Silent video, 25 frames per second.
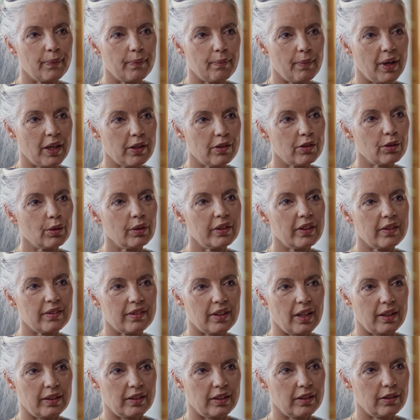My soul
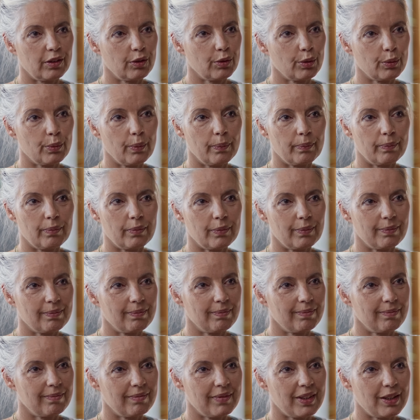decided
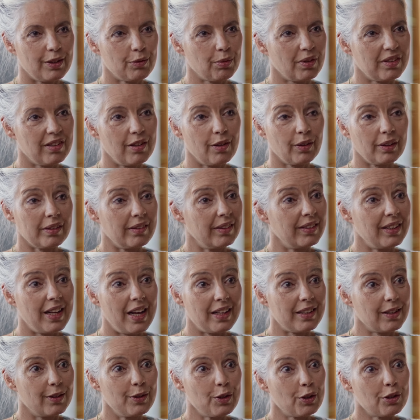to. It was
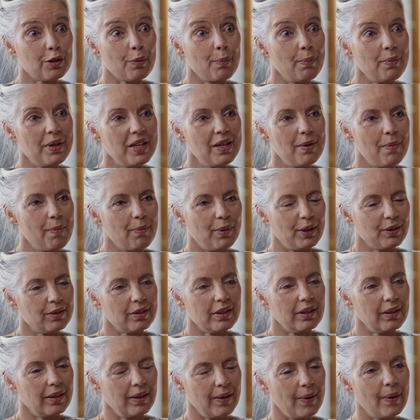not me, but
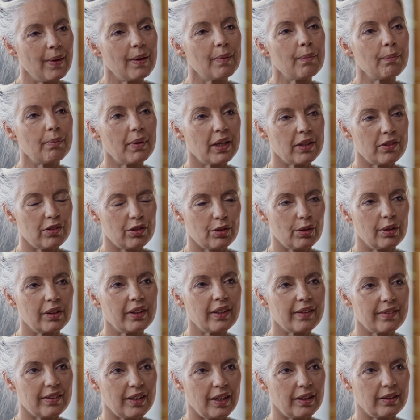my soul
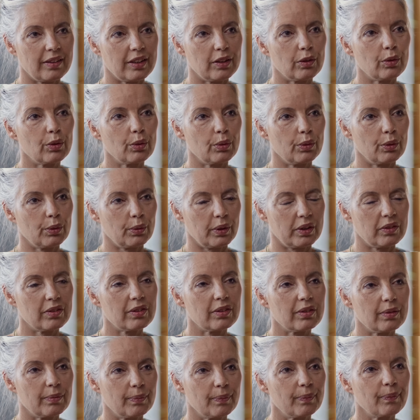decided to do
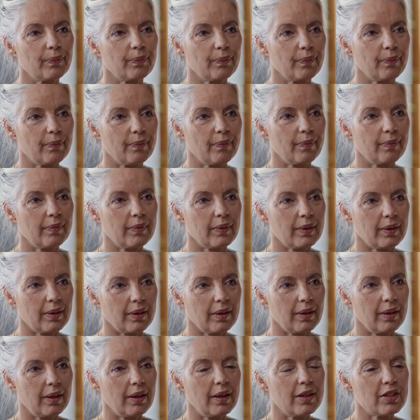it.
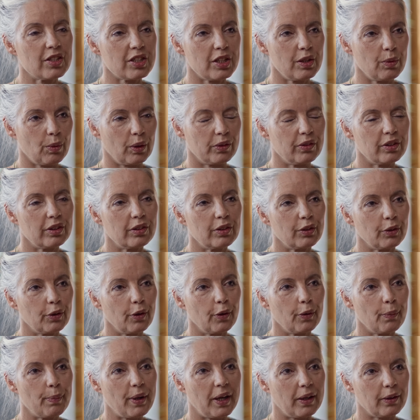She wanted to
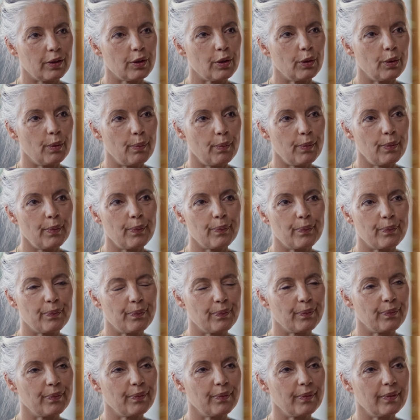go back home
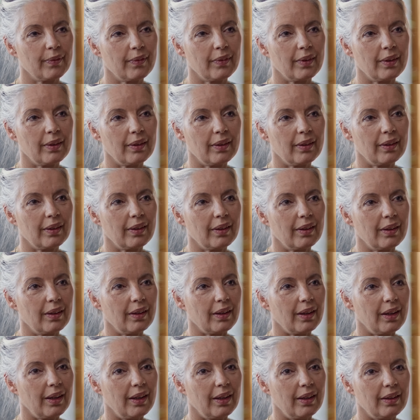
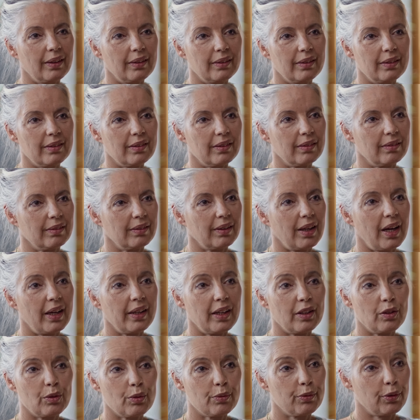and I
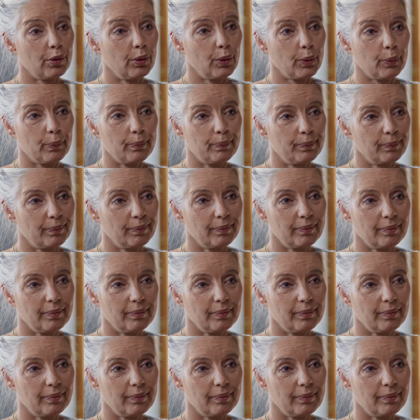had to follow.